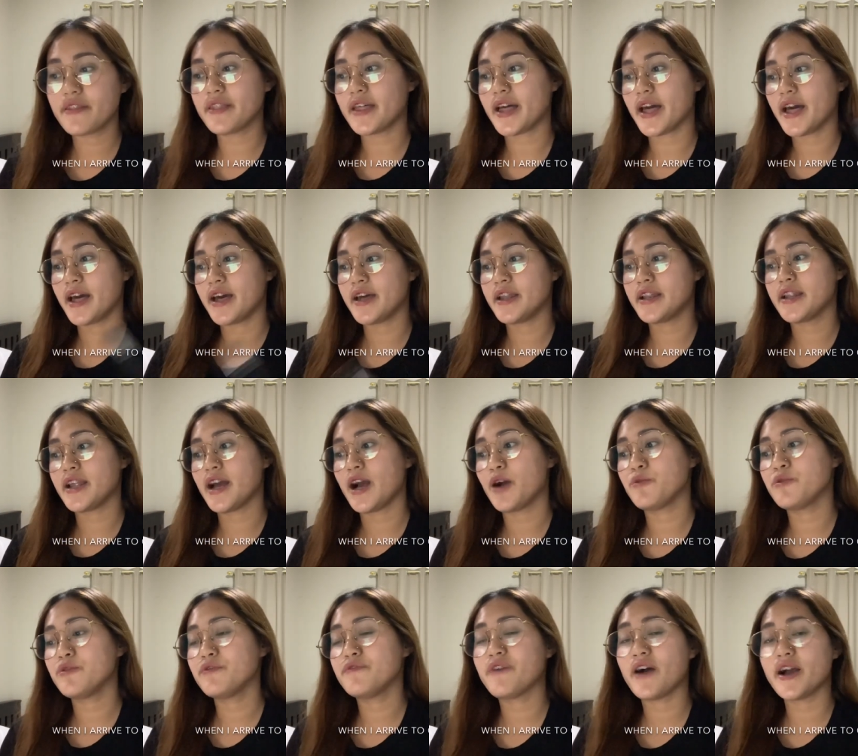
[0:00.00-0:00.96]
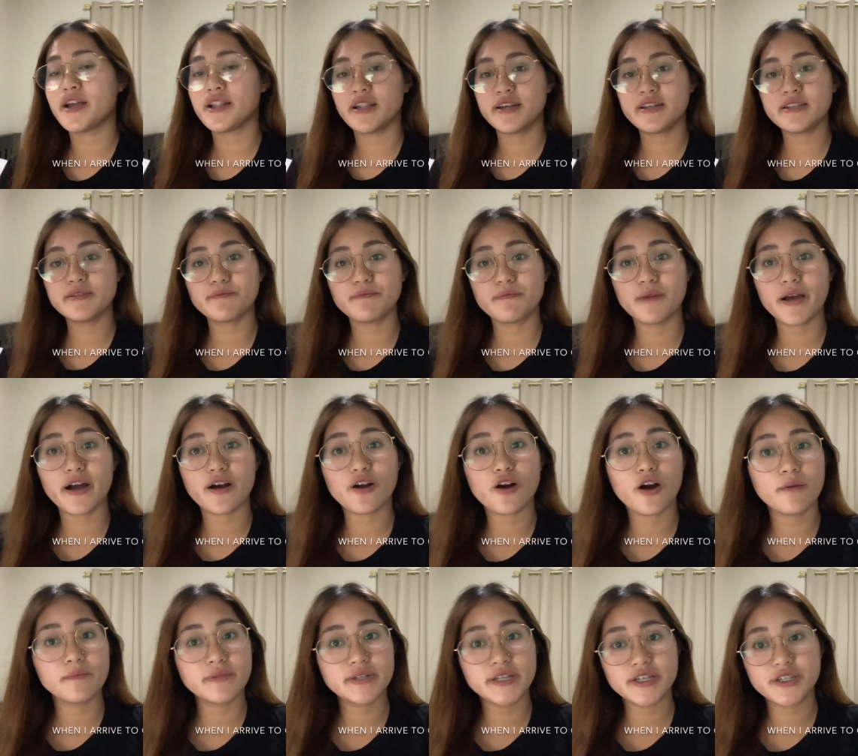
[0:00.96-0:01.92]
then I will finalize my
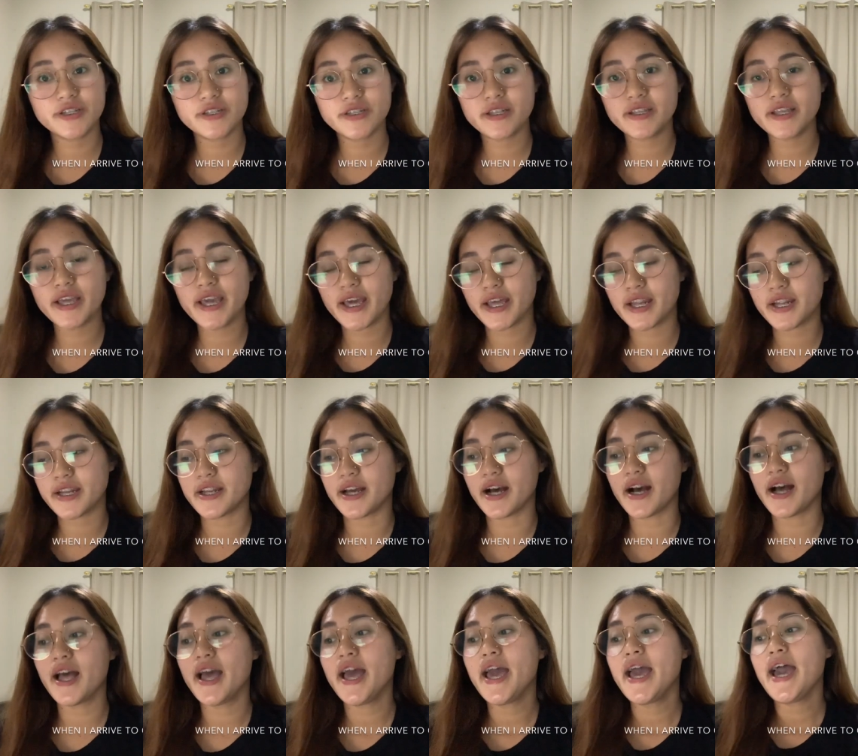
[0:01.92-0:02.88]
accommodation in Canada.